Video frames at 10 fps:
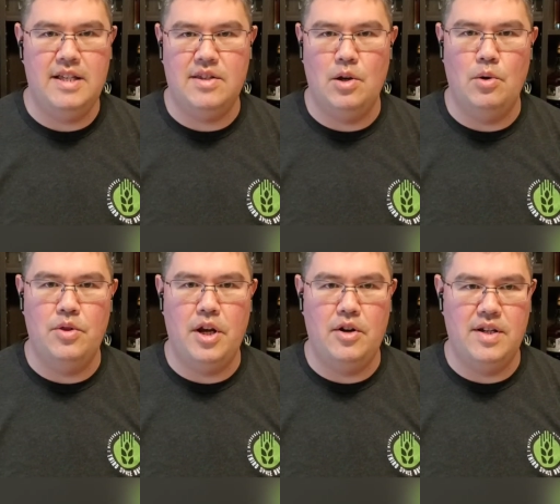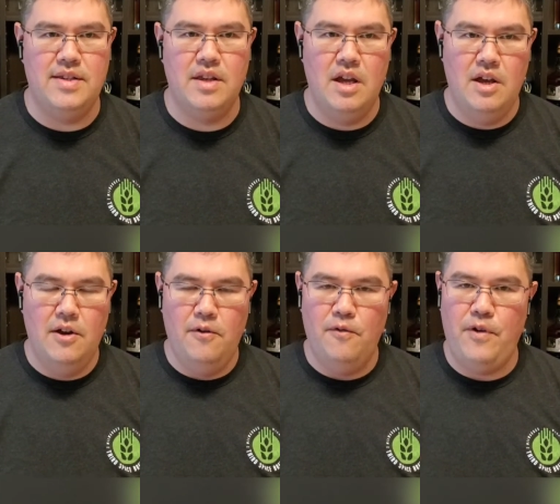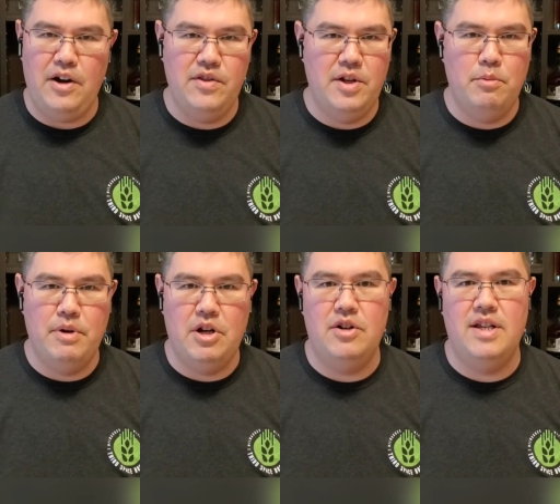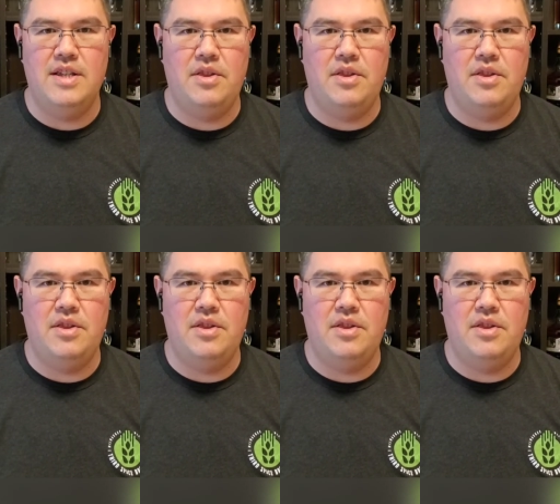So there is very little bitterness